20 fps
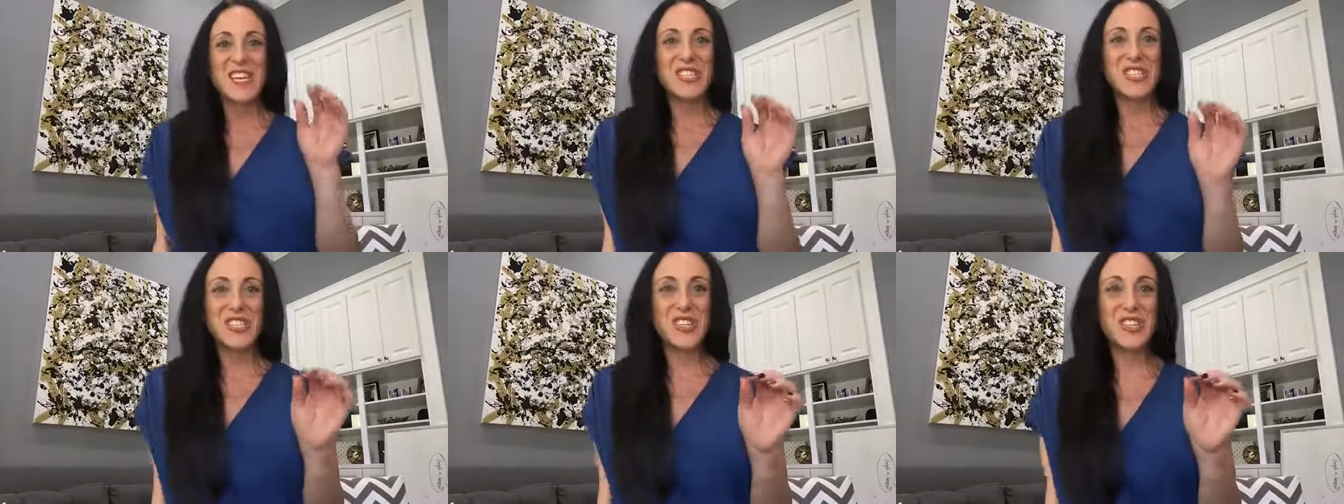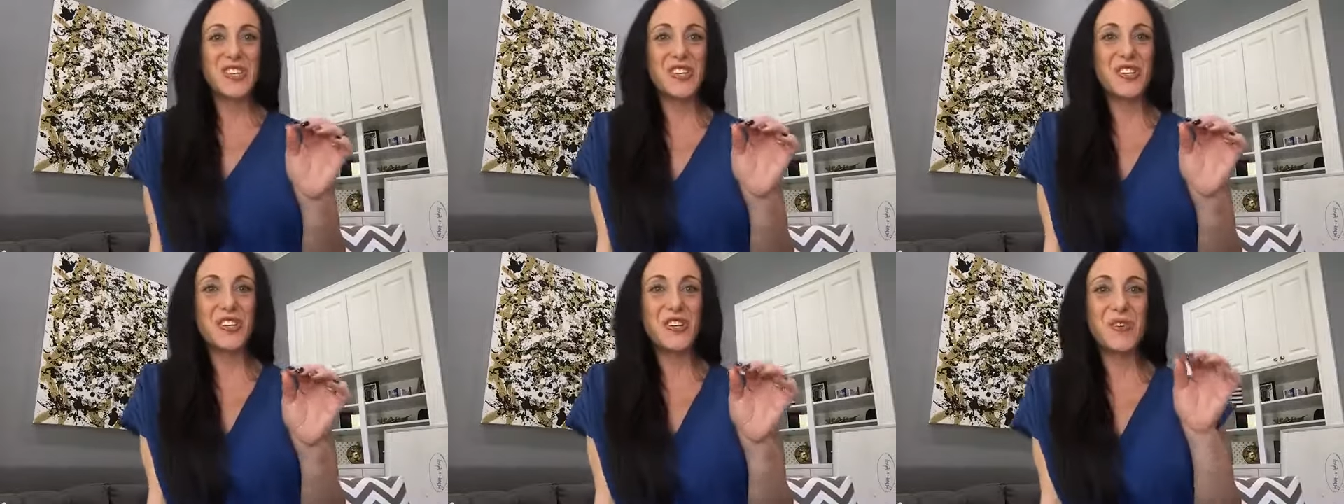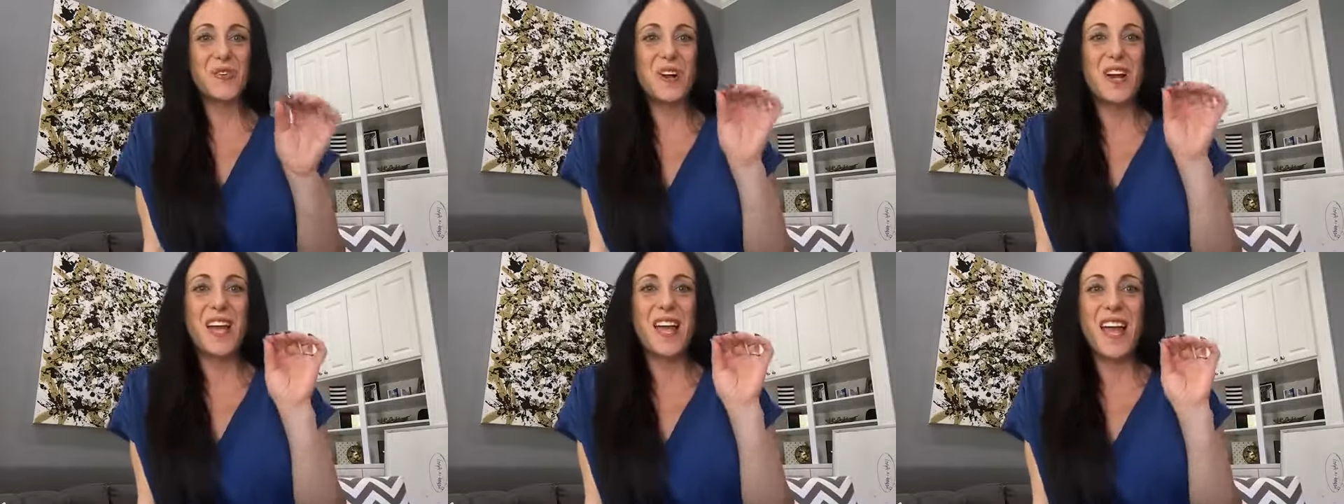
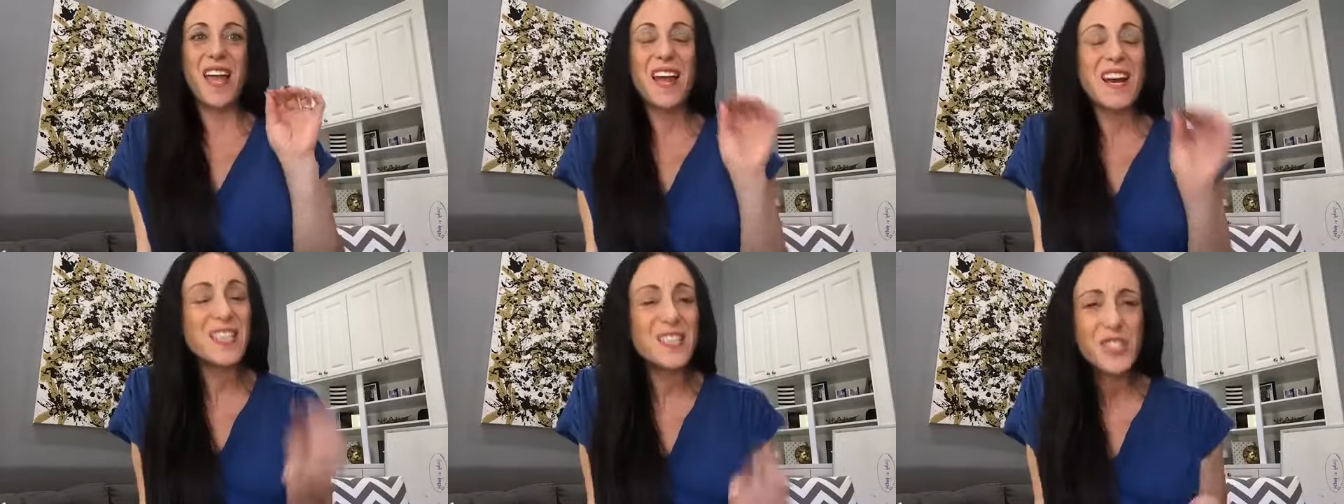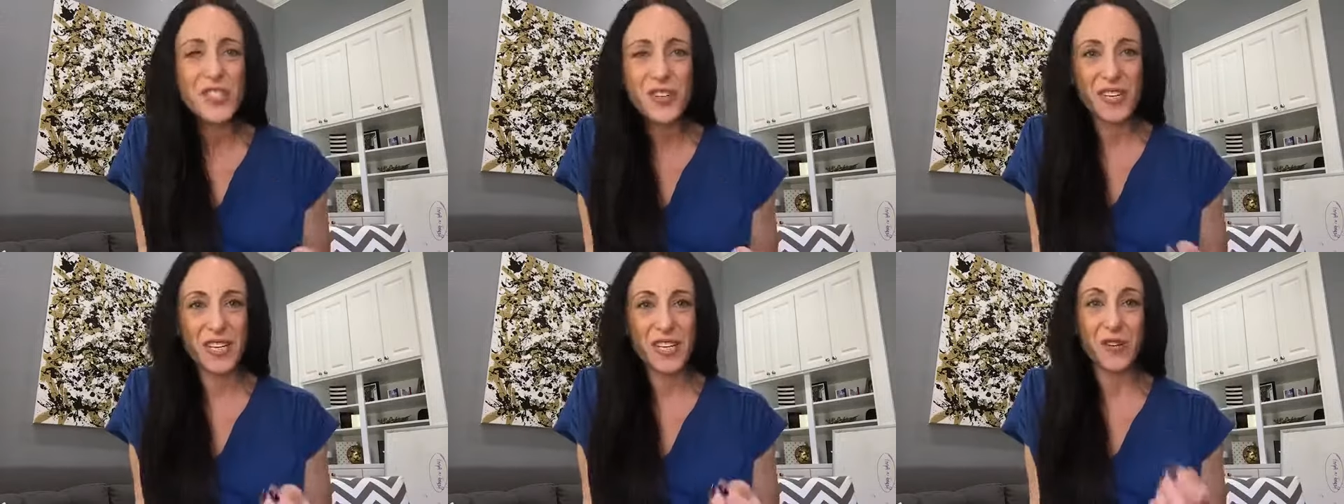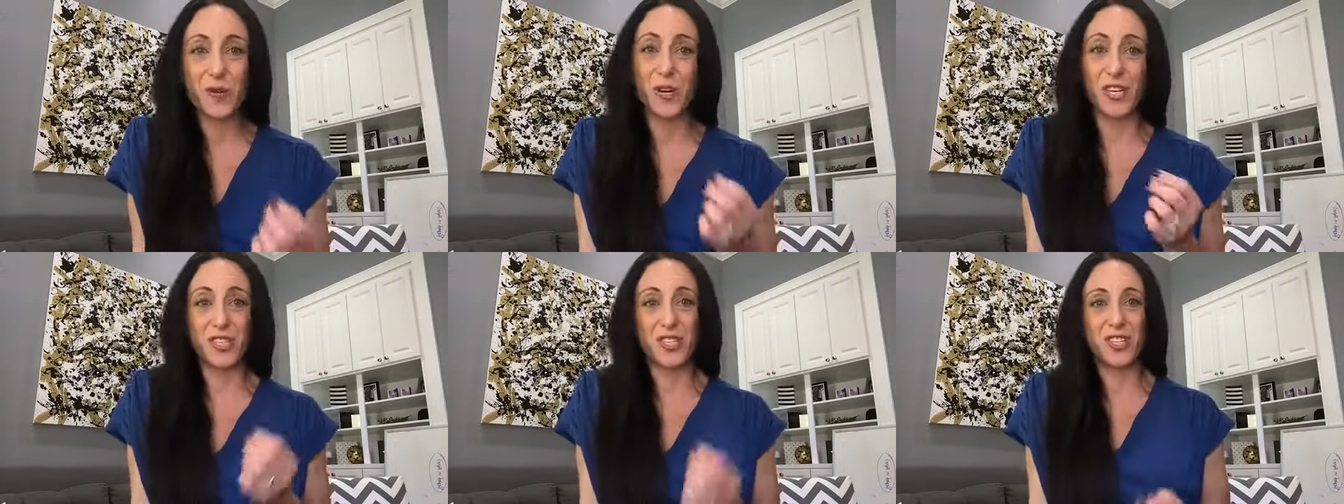to answer any
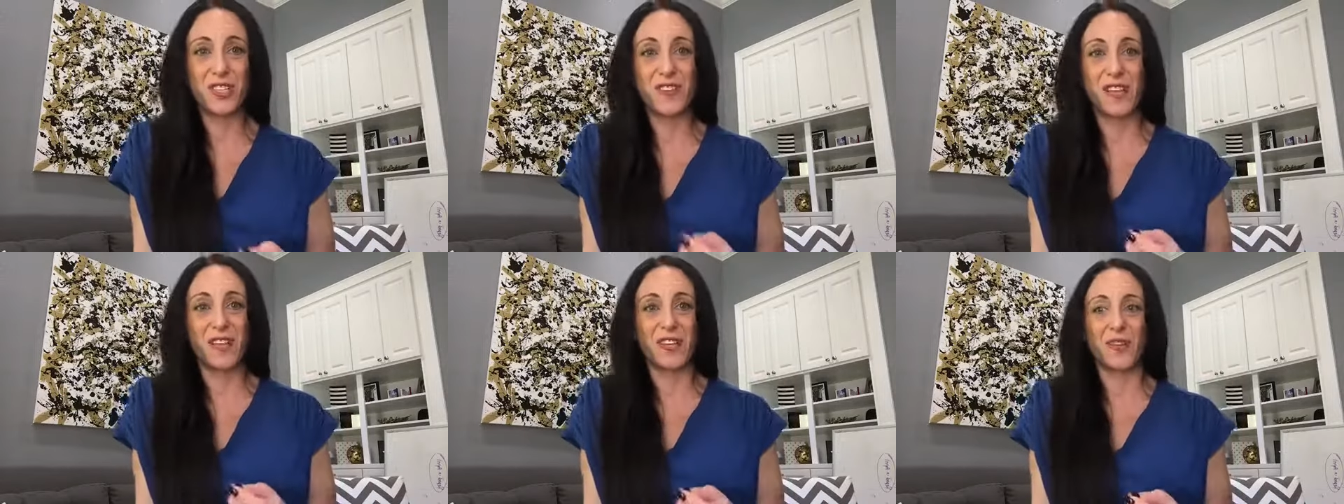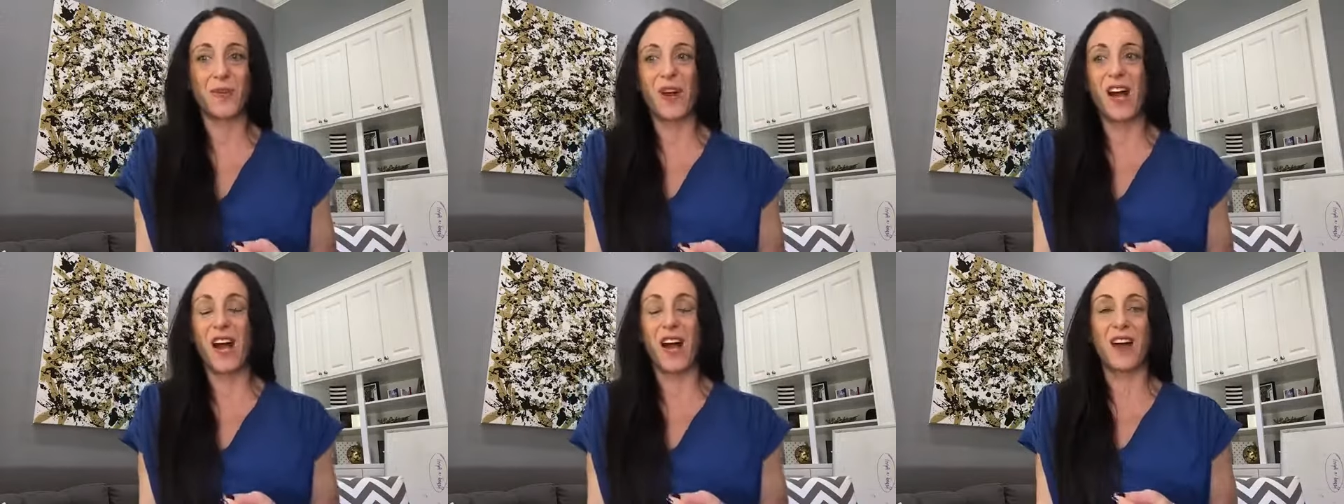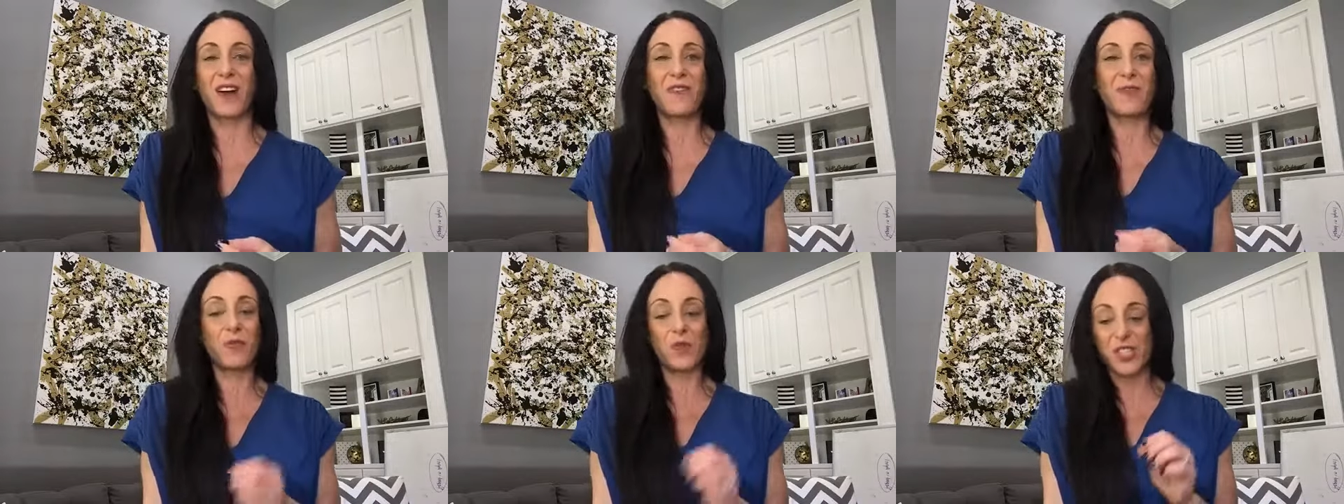question that you have,